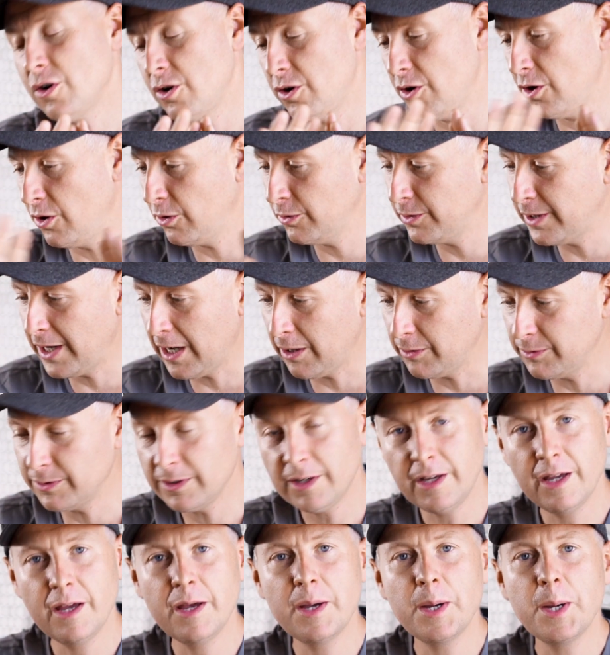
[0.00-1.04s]
no doubt.
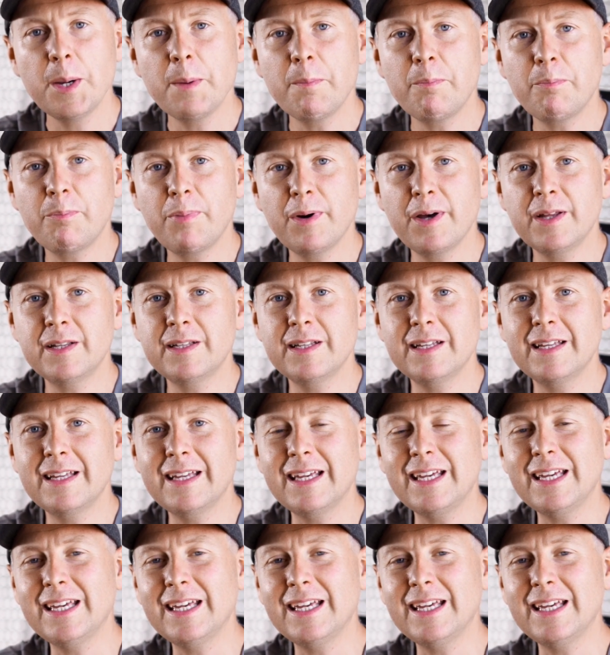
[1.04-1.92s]
But